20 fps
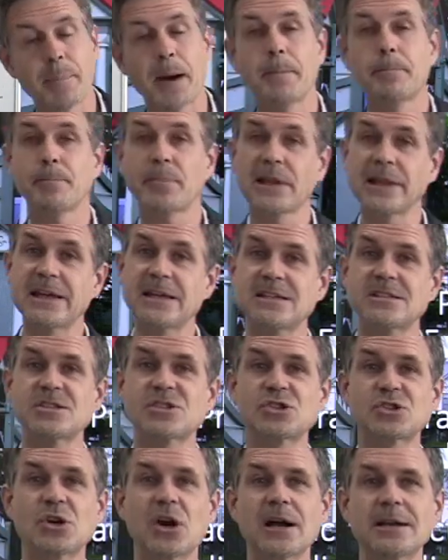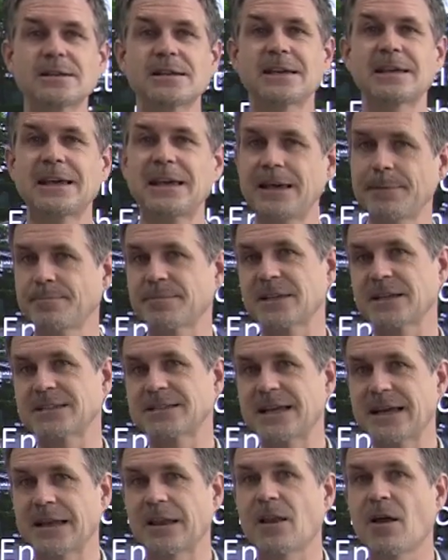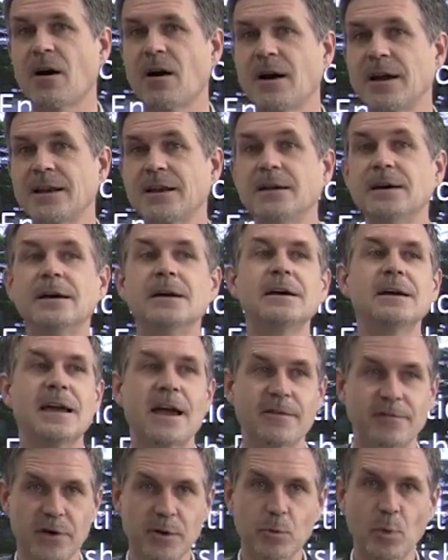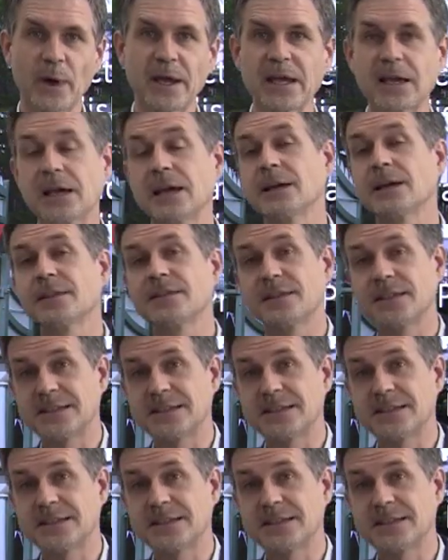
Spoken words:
But please try to keep the deadline every week,